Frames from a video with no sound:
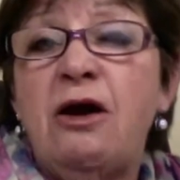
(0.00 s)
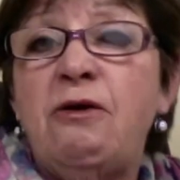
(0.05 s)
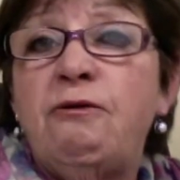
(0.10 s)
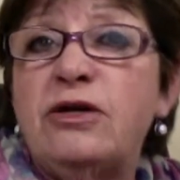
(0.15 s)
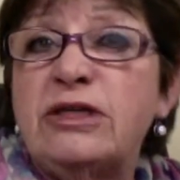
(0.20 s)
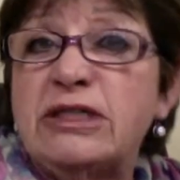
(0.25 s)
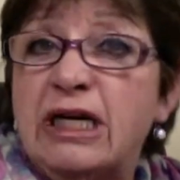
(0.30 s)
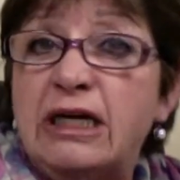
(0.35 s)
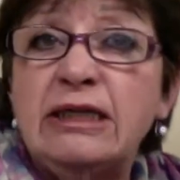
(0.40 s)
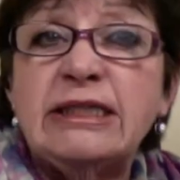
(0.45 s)

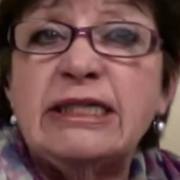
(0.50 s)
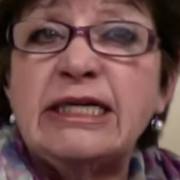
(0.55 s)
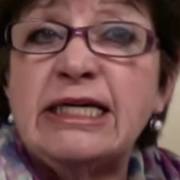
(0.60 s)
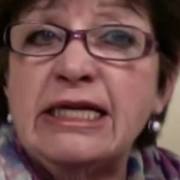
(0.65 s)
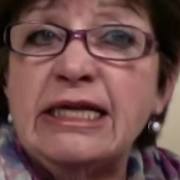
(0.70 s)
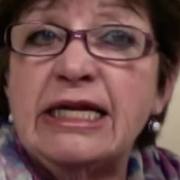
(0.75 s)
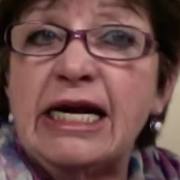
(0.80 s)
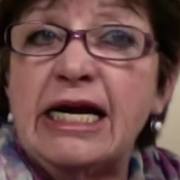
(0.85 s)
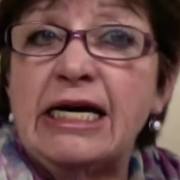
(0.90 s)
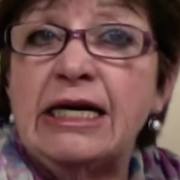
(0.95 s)

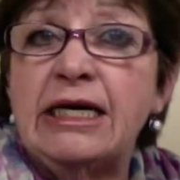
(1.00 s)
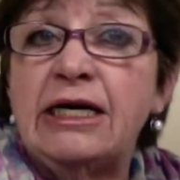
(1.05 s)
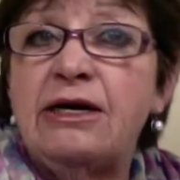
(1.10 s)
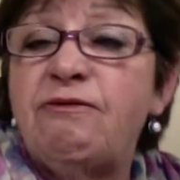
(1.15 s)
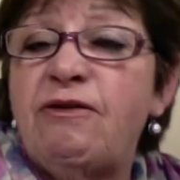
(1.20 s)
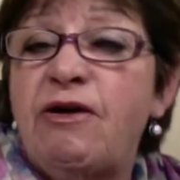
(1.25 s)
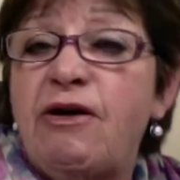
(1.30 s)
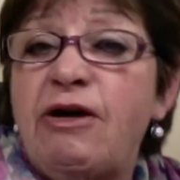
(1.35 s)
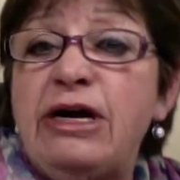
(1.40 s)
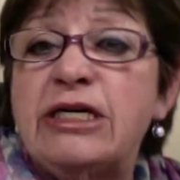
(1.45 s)
resulting then in a
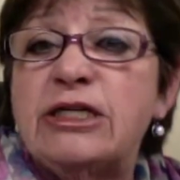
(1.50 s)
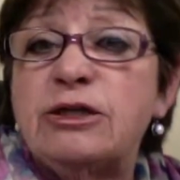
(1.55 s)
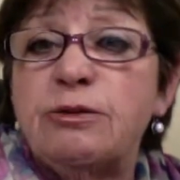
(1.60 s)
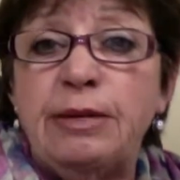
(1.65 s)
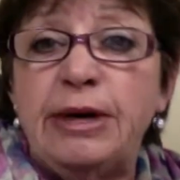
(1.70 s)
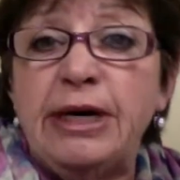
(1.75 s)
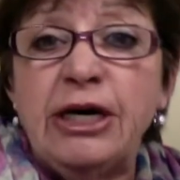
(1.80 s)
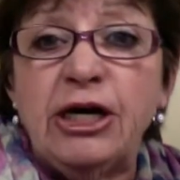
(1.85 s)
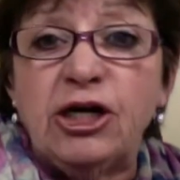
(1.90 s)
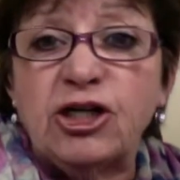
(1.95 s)
very
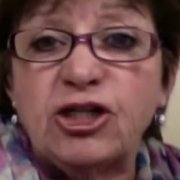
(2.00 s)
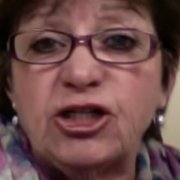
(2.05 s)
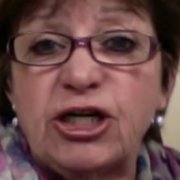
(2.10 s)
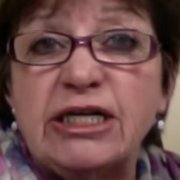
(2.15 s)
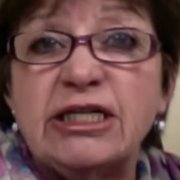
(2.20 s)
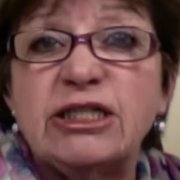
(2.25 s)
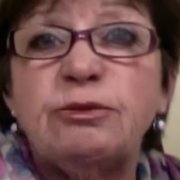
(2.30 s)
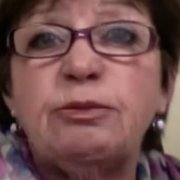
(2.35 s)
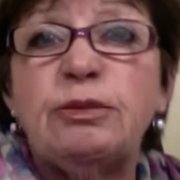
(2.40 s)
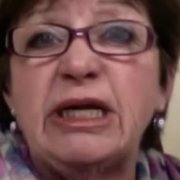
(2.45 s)
diminished
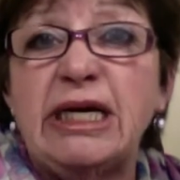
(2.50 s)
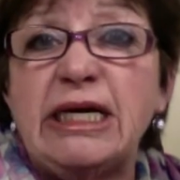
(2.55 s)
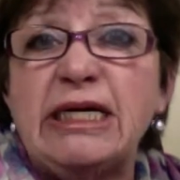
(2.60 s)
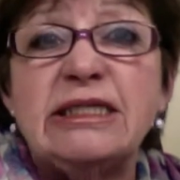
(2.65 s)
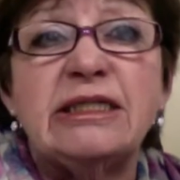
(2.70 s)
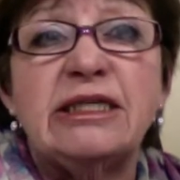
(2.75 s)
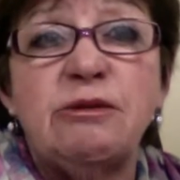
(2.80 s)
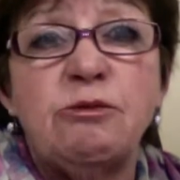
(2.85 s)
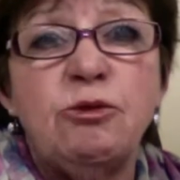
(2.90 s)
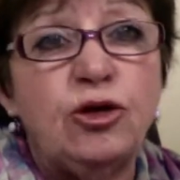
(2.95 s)
and
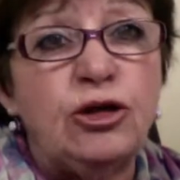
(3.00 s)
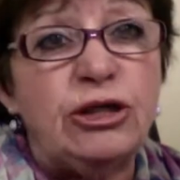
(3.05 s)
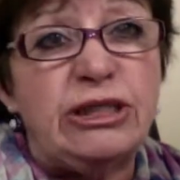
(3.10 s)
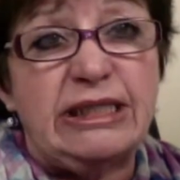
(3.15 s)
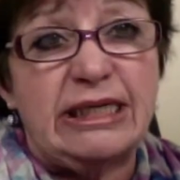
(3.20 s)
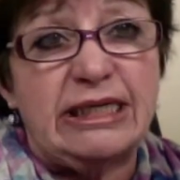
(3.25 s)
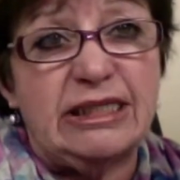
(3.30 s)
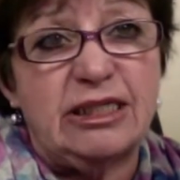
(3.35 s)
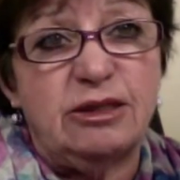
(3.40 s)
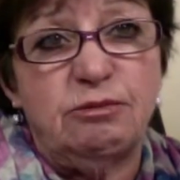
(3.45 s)
depleted immune
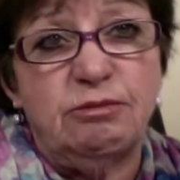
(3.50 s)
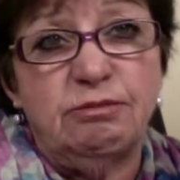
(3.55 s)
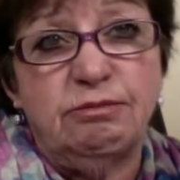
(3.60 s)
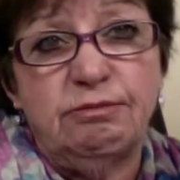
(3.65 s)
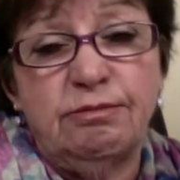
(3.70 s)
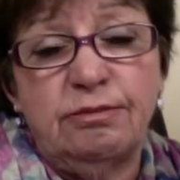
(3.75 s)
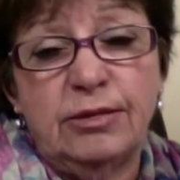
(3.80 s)
system,